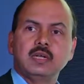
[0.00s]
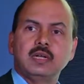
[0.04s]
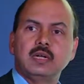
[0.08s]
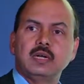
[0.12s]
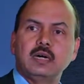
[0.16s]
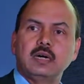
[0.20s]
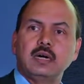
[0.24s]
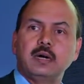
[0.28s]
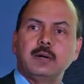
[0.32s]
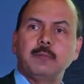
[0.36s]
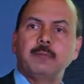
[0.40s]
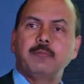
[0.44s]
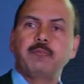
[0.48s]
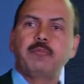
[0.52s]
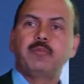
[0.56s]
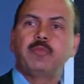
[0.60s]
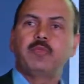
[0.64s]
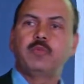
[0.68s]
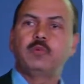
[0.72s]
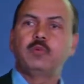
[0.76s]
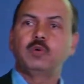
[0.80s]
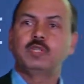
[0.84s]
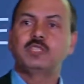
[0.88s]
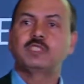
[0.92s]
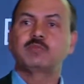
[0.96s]
uh,
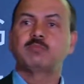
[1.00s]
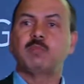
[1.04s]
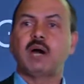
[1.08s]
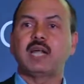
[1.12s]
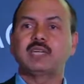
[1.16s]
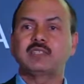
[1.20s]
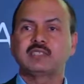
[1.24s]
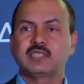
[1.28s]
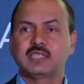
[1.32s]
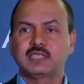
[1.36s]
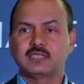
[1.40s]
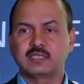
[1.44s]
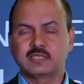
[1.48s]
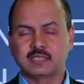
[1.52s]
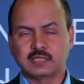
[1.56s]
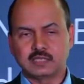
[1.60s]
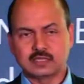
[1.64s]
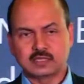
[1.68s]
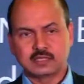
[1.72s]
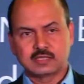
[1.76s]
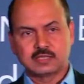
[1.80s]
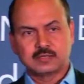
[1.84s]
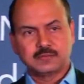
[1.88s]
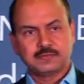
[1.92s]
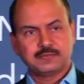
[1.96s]
with smart
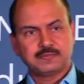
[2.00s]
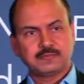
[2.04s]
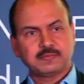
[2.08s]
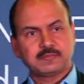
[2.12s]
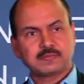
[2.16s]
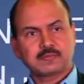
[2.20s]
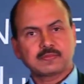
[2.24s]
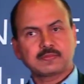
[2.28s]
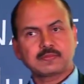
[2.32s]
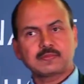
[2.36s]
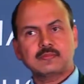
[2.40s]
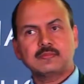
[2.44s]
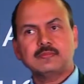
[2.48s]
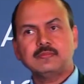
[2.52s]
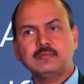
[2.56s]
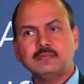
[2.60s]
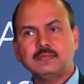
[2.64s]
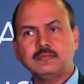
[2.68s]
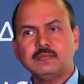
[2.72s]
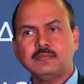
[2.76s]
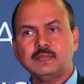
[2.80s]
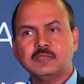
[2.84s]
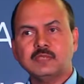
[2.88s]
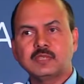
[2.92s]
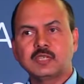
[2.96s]
sensors.
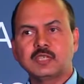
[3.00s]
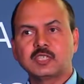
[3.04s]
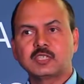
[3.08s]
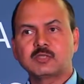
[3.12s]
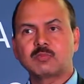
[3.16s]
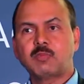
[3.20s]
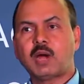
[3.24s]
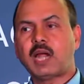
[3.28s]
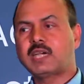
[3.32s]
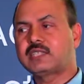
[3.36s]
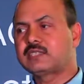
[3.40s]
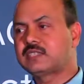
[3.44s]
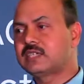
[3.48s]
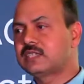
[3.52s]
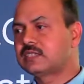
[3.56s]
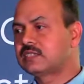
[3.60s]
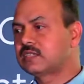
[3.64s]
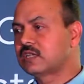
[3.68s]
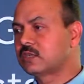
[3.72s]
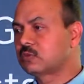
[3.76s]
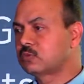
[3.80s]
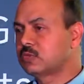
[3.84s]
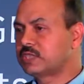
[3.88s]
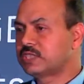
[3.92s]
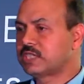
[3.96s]
Smart
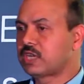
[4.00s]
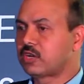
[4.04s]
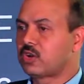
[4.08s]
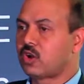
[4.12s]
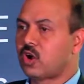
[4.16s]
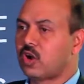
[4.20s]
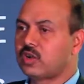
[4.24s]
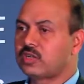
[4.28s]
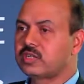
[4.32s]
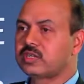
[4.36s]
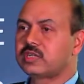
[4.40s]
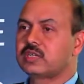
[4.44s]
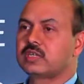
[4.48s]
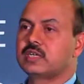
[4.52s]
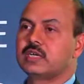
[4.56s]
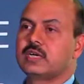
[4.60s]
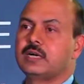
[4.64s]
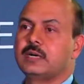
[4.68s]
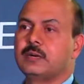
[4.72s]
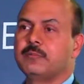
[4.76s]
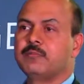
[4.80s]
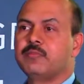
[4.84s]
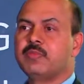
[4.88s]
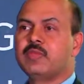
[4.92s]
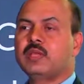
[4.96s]
sensors which are not
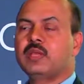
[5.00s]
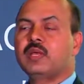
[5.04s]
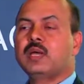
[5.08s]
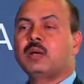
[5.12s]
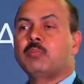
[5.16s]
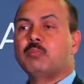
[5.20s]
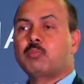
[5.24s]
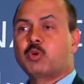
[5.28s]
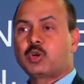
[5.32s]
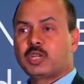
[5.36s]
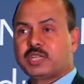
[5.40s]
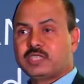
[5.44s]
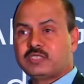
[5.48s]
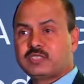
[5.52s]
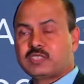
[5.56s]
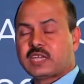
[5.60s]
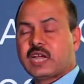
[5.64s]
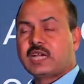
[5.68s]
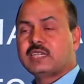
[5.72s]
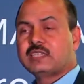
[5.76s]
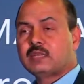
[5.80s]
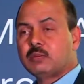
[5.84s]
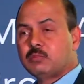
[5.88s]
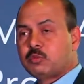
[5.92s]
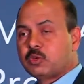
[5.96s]
uh, put
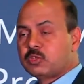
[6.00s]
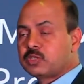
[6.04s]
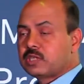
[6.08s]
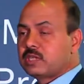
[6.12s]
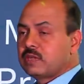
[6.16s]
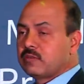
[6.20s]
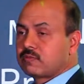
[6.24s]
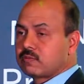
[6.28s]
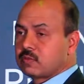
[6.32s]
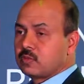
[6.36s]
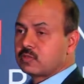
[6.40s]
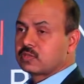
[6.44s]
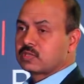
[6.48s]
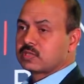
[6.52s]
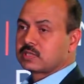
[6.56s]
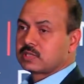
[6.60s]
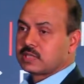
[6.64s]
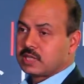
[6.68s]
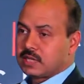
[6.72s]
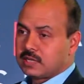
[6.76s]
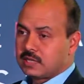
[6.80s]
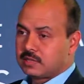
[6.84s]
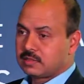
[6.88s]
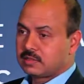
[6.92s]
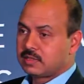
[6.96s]
inside the motor. Of course,
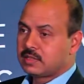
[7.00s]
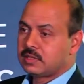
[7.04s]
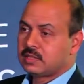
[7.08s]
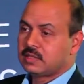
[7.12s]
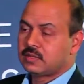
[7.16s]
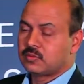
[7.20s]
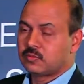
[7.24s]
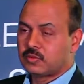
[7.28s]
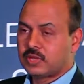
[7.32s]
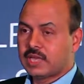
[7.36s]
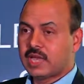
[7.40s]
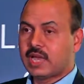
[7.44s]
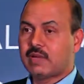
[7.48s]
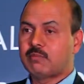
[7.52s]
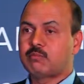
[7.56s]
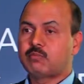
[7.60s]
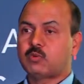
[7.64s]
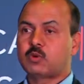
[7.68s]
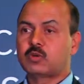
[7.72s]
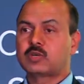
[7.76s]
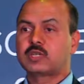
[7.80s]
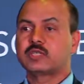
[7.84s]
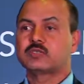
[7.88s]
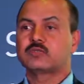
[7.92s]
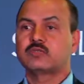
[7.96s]
the, we have
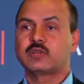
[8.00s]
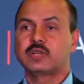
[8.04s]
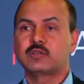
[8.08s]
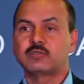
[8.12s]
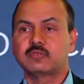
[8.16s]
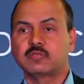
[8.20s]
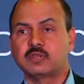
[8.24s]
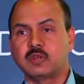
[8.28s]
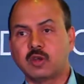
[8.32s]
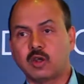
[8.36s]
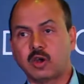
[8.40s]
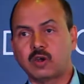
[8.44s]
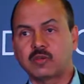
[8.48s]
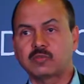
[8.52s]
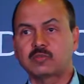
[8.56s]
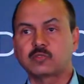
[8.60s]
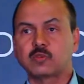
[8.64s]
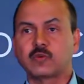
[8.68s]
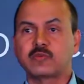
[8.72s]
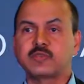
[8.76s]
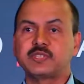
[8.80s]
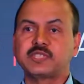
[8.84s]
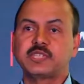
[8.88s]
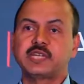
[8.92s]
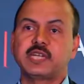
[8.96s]
motors where a lot of
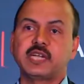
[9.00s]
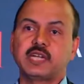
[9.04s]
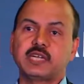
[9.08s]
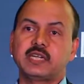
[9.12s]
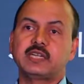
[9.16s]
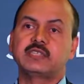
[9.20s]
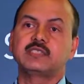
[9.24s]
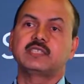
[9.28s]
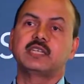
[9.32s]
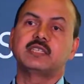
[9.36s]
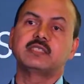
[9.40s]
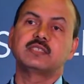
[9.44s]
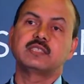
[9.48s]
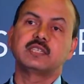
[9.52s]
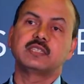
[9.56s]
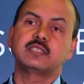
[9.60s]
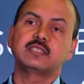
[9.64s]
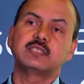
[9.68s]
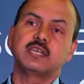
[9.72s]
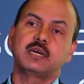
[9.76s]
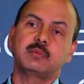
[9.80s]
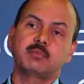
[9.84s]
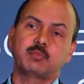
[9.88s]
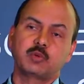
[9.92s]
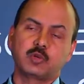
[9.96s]
sophisticated sensors,
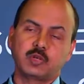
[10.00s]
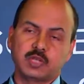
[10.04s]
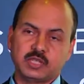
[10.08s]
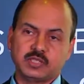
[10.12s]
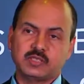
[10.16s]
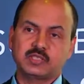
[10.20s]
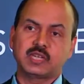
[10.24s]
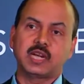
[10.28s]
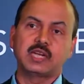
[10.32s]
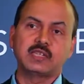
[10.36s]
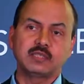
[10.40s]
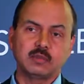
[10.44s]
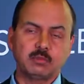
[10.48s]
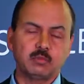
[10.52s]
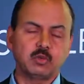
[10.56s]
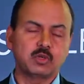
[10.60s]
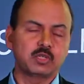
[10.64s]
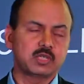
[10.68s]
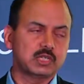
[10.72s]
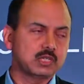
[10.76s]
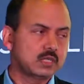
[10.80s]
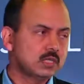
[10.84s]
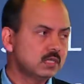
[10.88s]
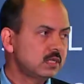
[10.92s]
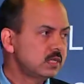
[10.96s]
they are put inside the
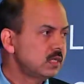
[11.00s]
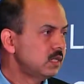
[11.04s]
motor.